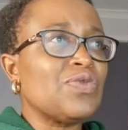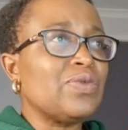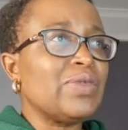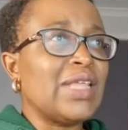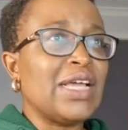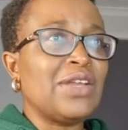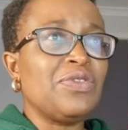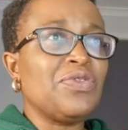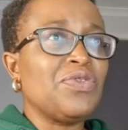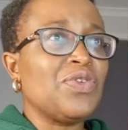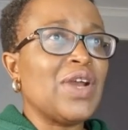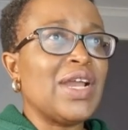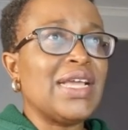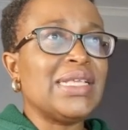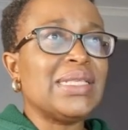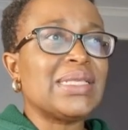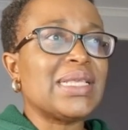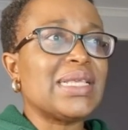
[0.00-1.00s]
that
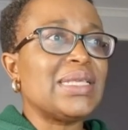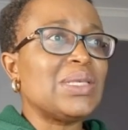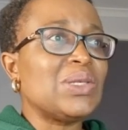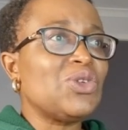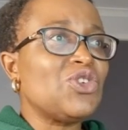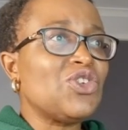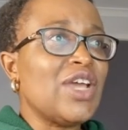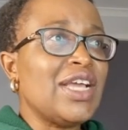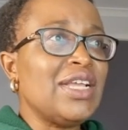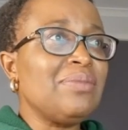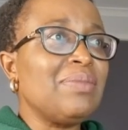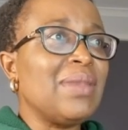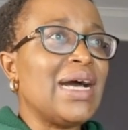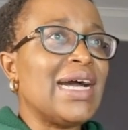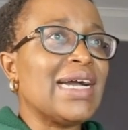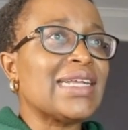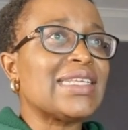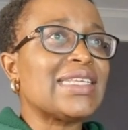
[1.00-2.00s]
phrase is
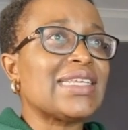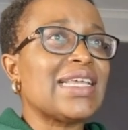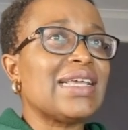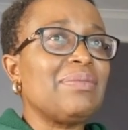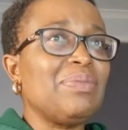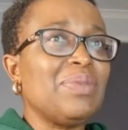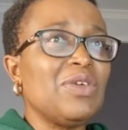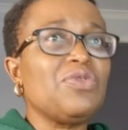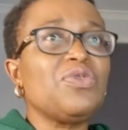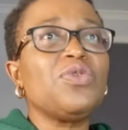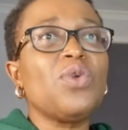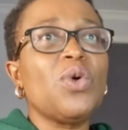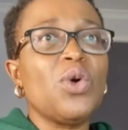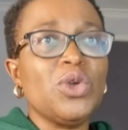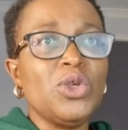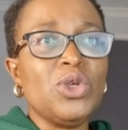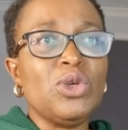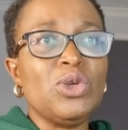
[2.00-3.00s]
trademarked
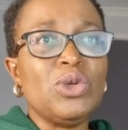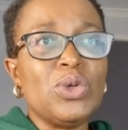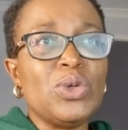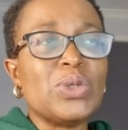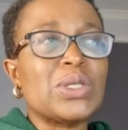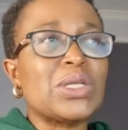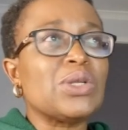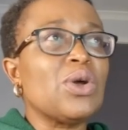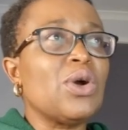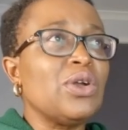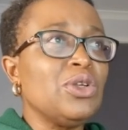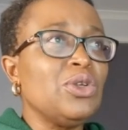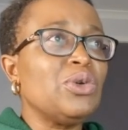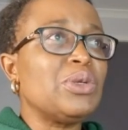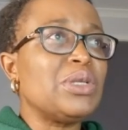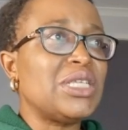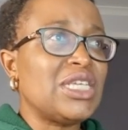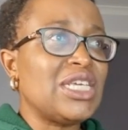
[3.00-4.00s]
before you use it
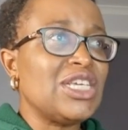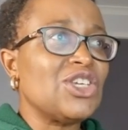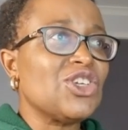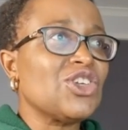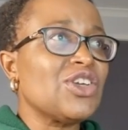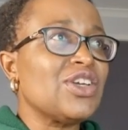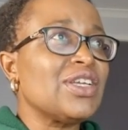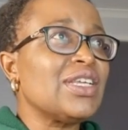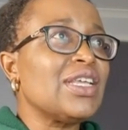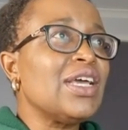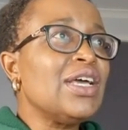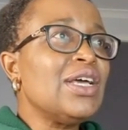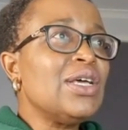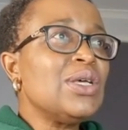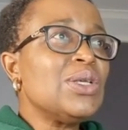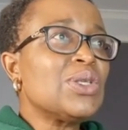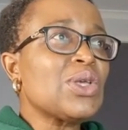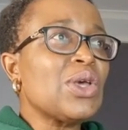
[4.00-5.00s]
on your t-shirt.
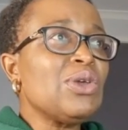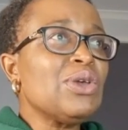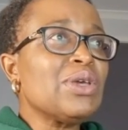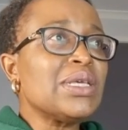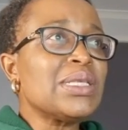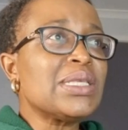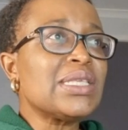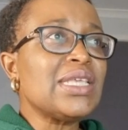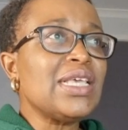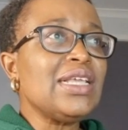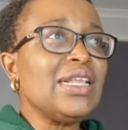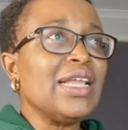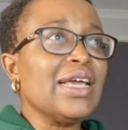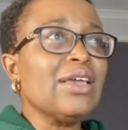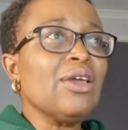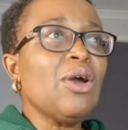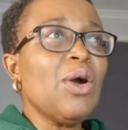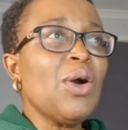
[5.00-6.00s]
So you can see
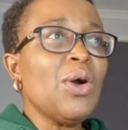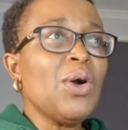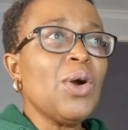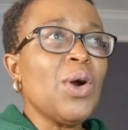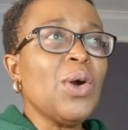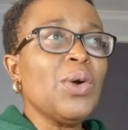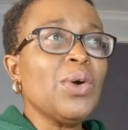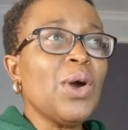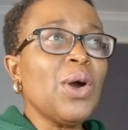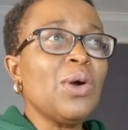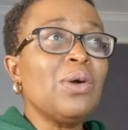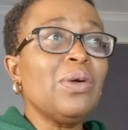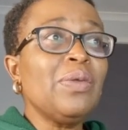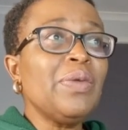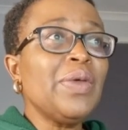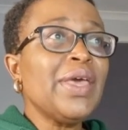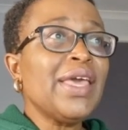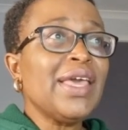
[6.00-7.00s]
like ho ho
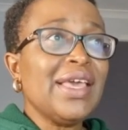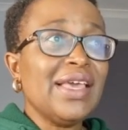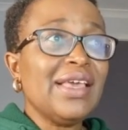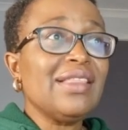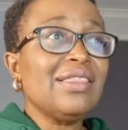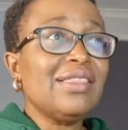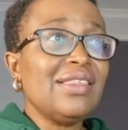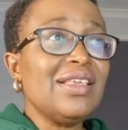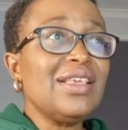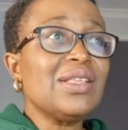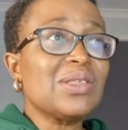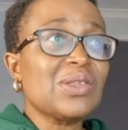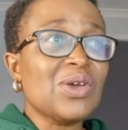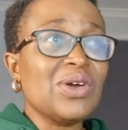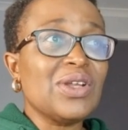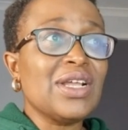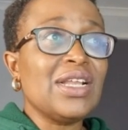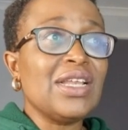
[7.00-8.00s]
ho
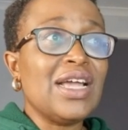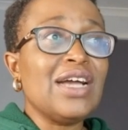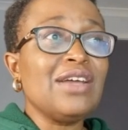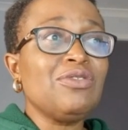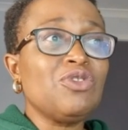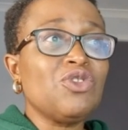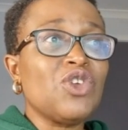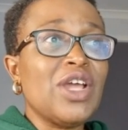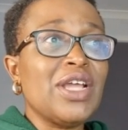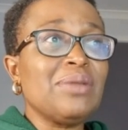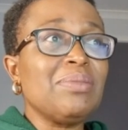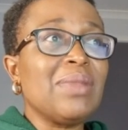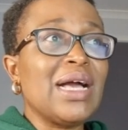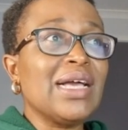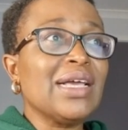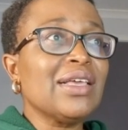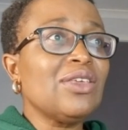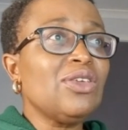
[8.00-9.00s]
it's got a live
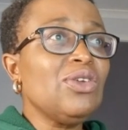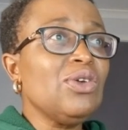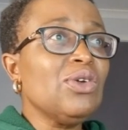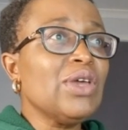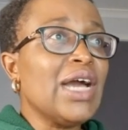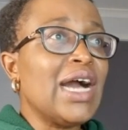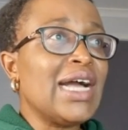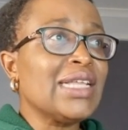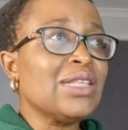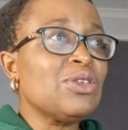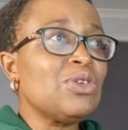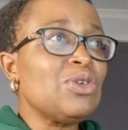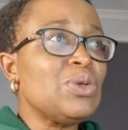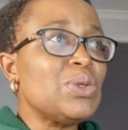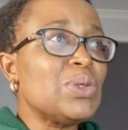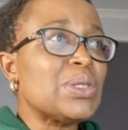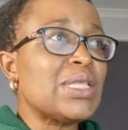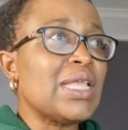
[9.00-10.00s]
trademark. You
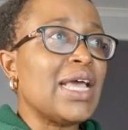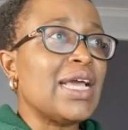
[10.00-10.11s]
can't use